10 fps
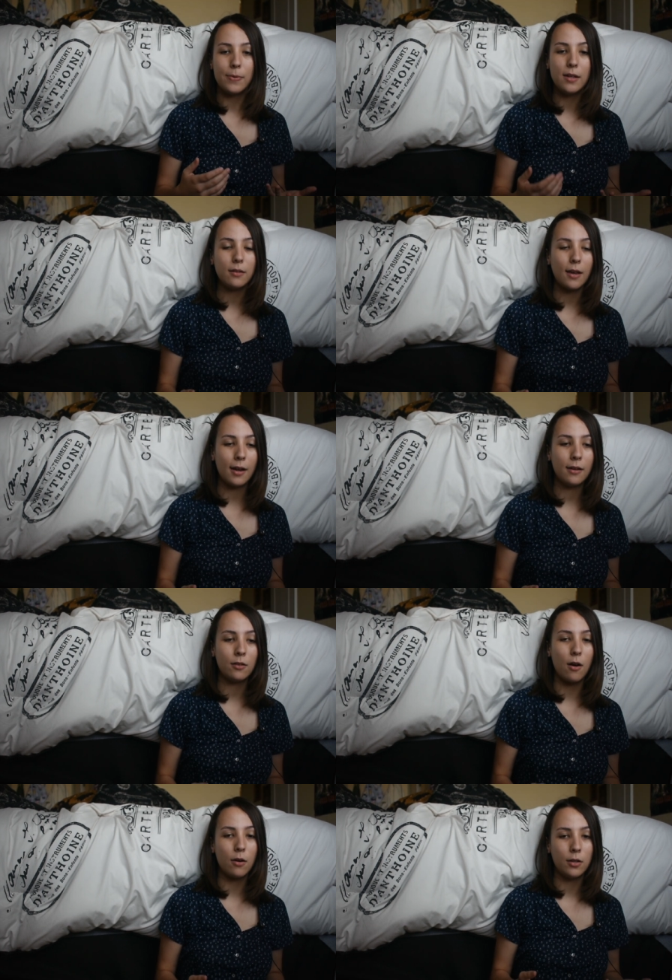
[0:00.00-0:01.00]
These
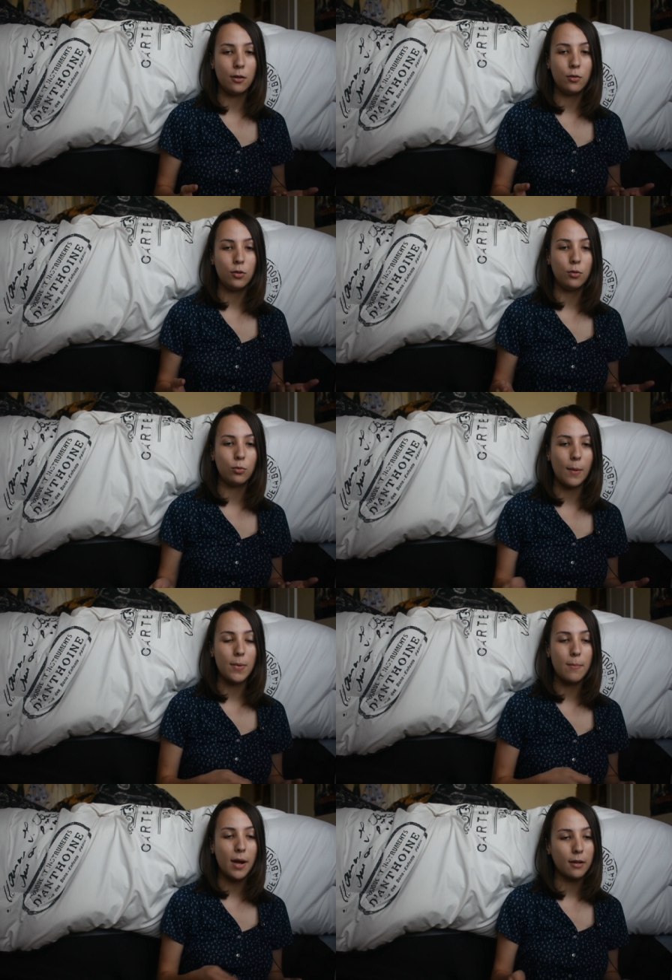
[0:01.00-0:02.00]
canes are used, you
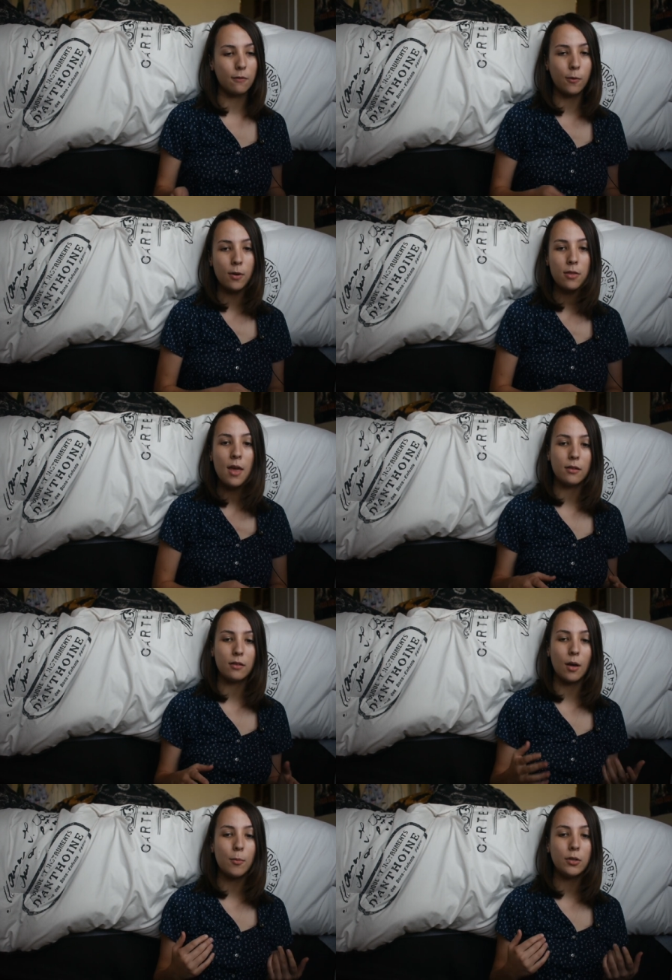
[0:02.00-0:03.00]
swipe them back and forth.
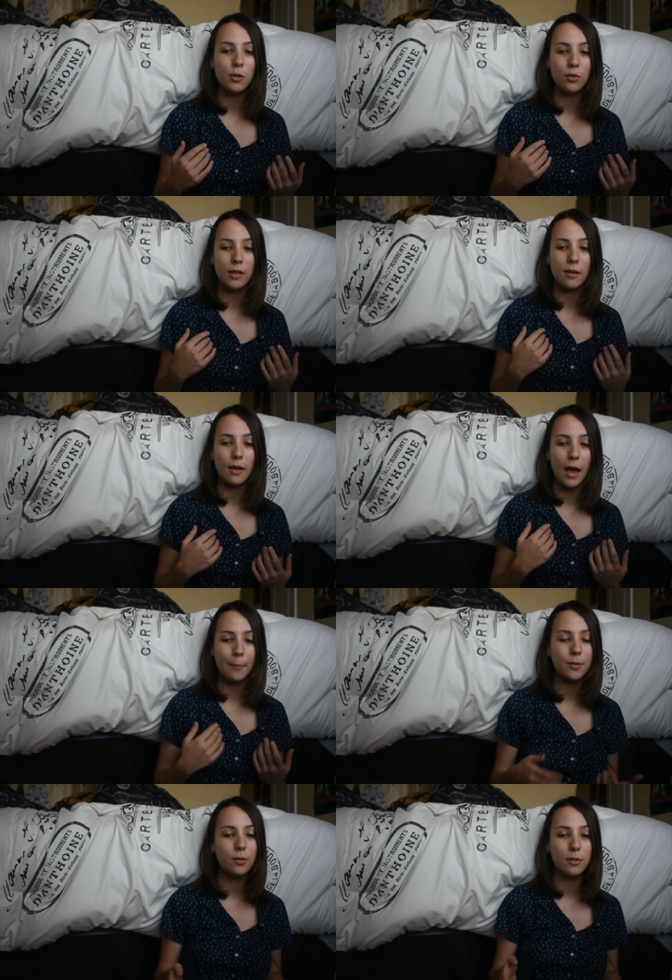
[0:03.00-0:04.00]
Someone using
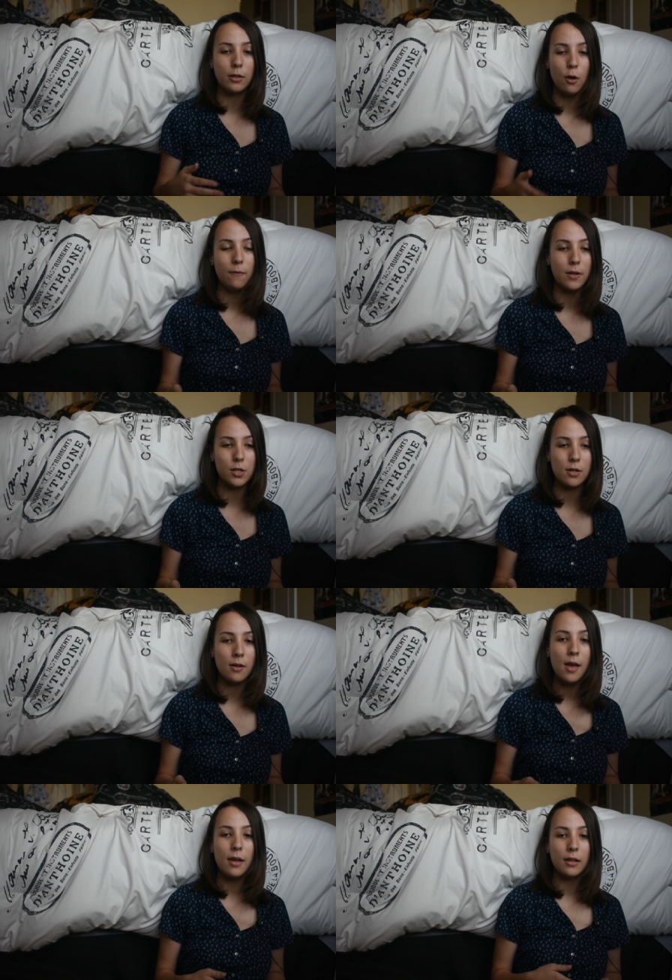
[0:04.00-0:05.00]
absolutely no
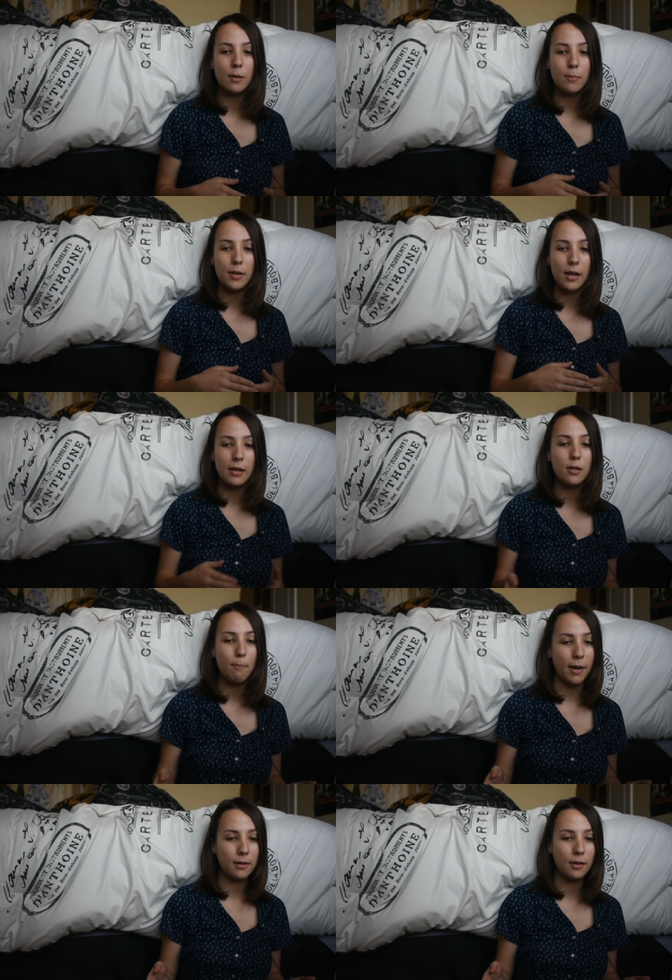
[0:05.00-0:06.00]
vision can be
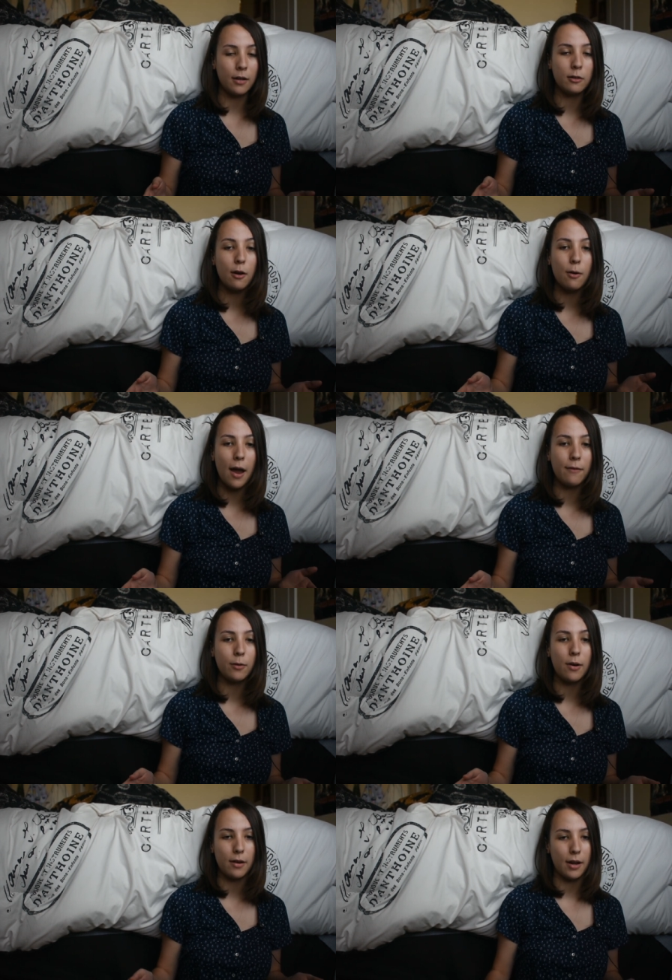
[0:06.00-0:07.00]
independent and go
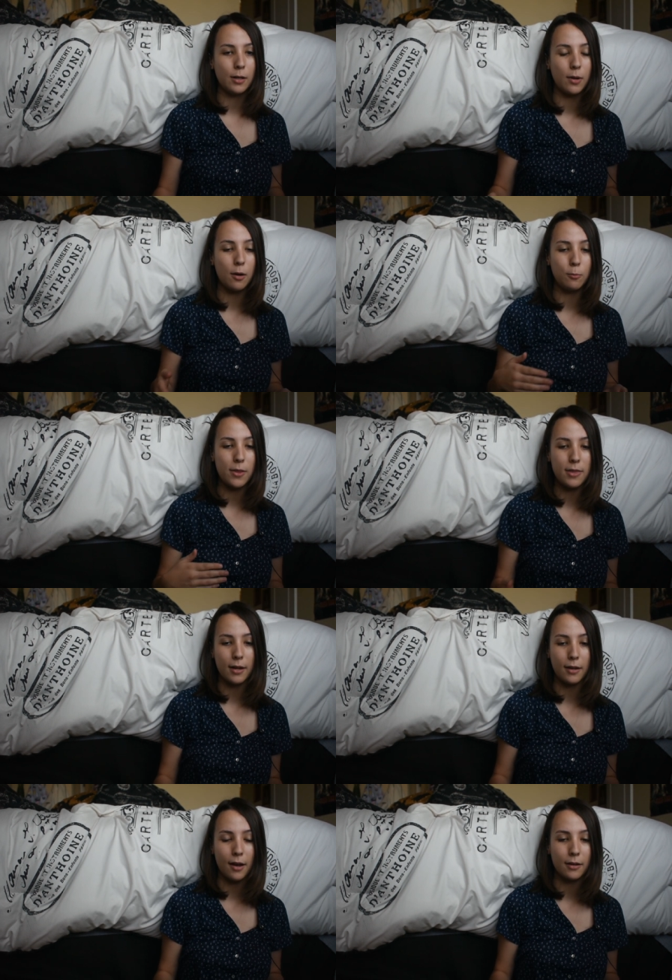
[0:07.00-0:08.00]
everywhere and anywhere with
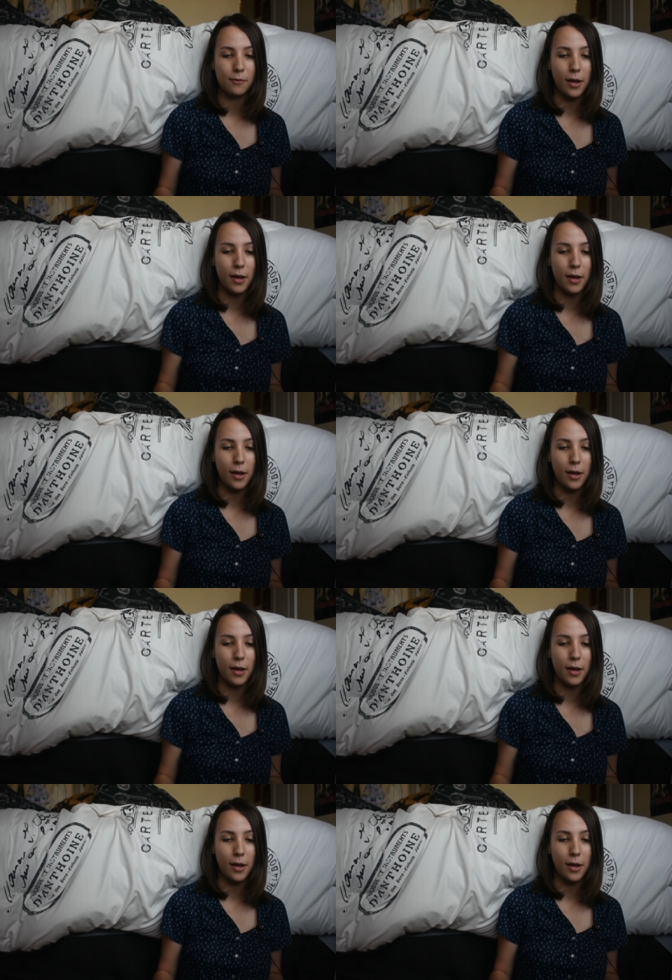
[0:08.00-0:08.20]
that kind of